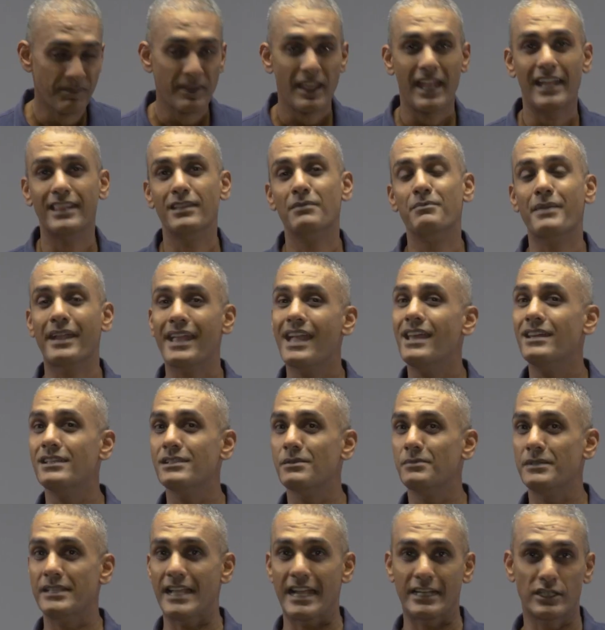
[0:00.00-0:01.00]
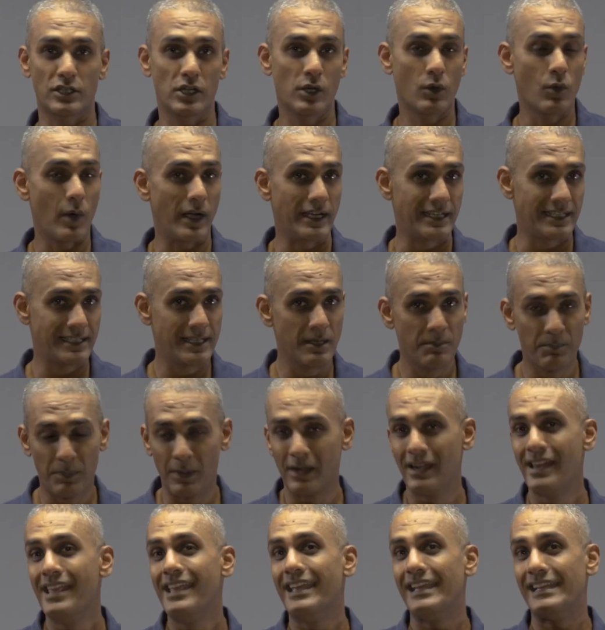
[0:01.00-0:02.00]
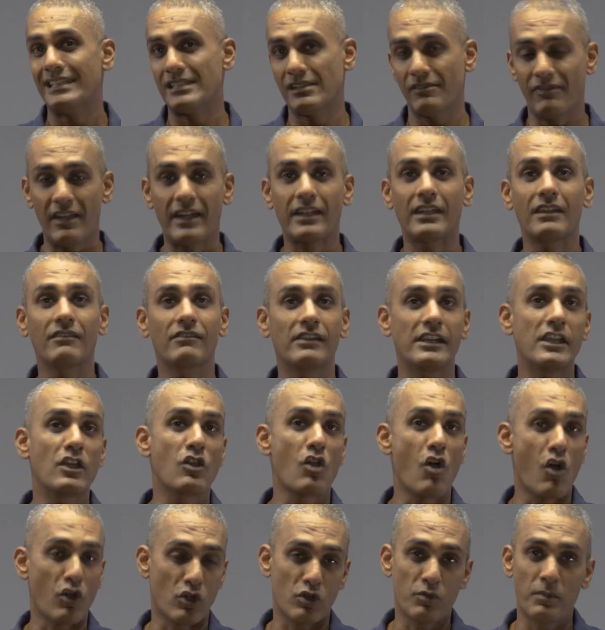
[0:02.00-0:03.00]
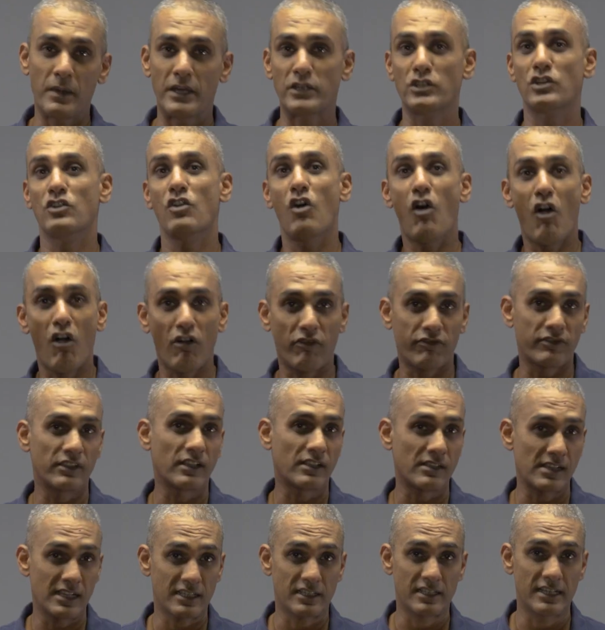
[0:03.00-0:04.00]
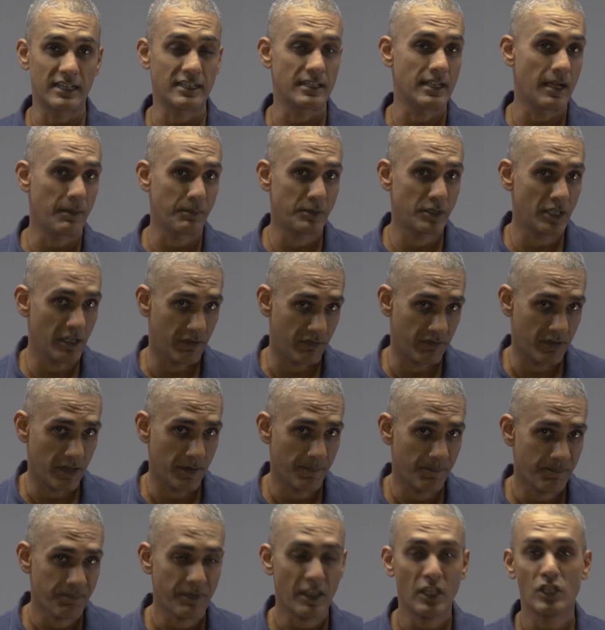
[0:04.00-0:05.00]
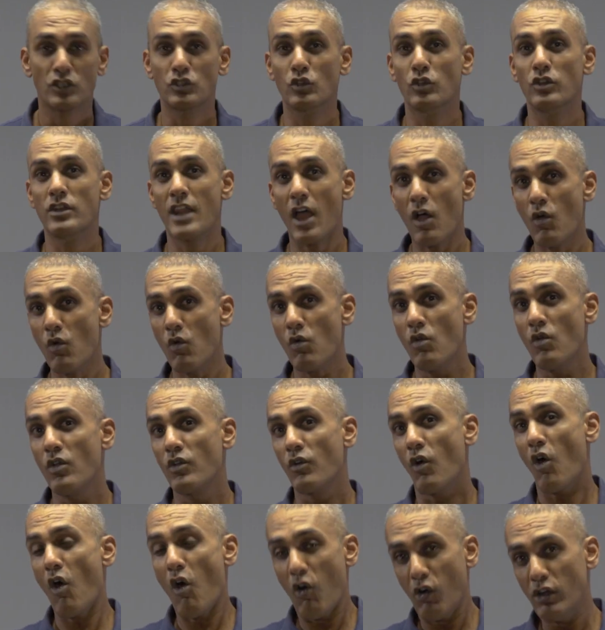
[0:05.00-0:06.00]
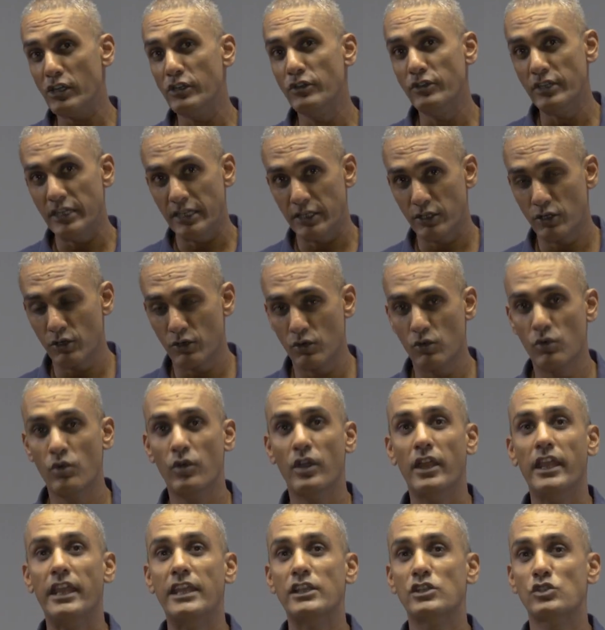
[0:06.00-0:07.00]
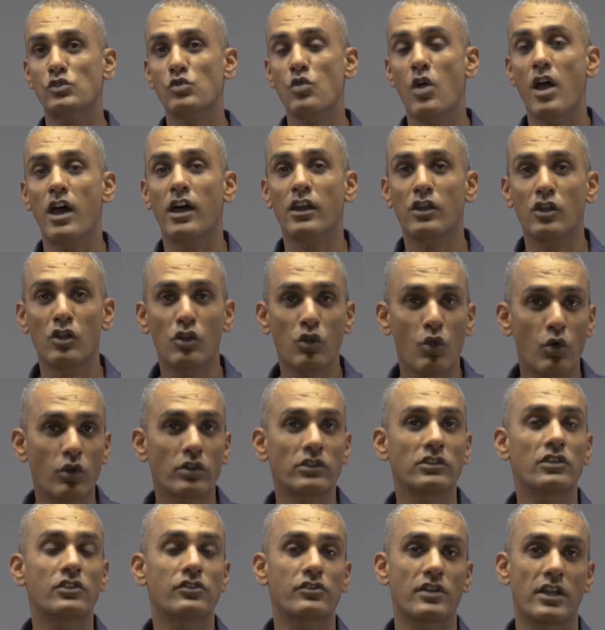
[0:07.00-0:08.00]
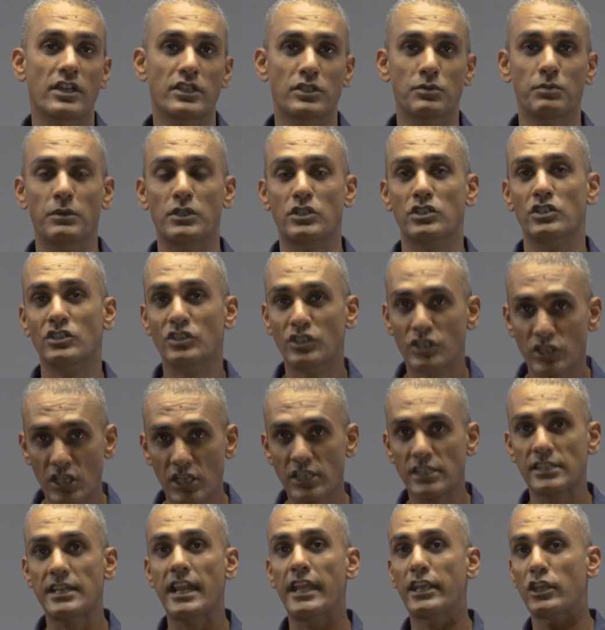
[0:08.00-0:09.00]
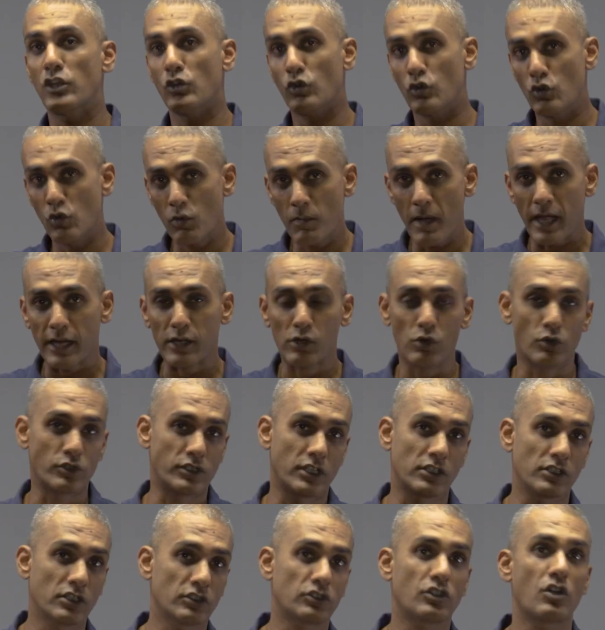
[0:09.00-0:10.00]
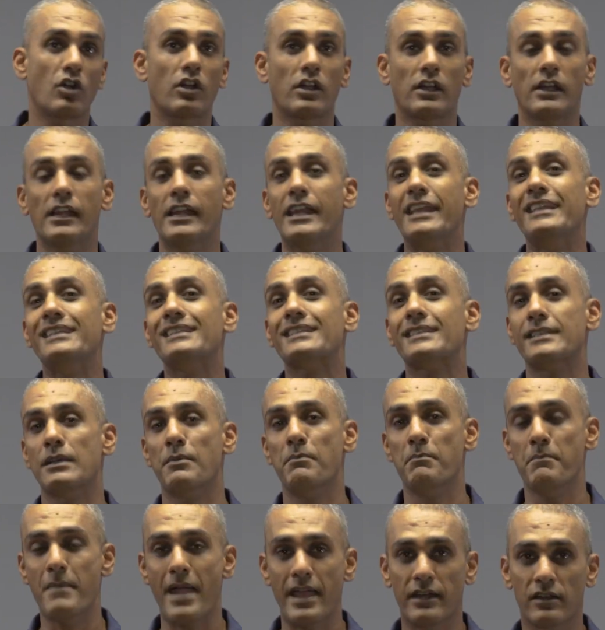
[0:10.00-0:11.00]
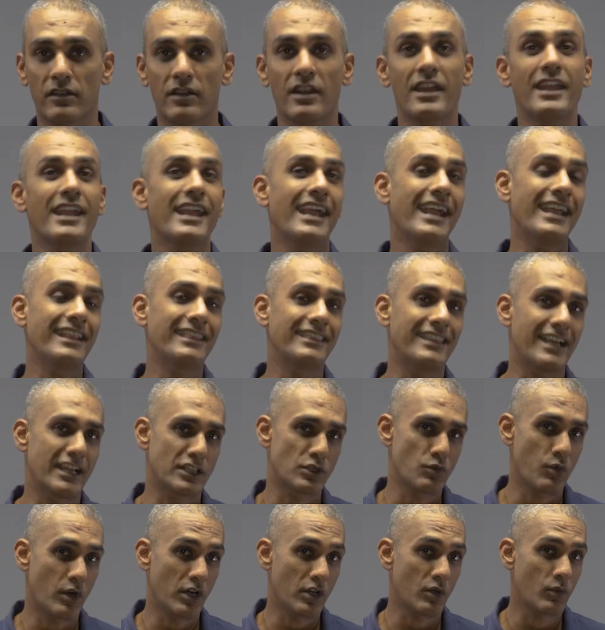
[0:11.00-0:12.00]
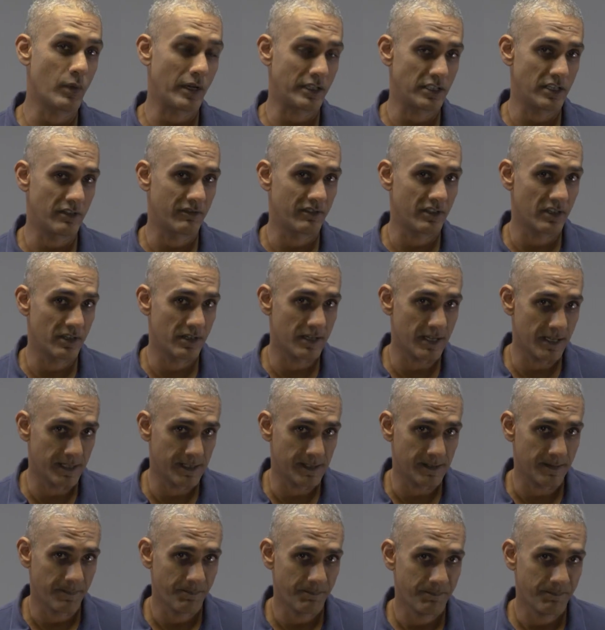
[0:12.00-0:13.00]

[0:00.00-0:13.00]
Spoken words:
And the mechanism is actually quite simple. It's effectively an automation of the clutchless upshift. So now all you need to do is to unload the transmission just like you do by closing the throttle in some manner, and that's what a quickshifter does.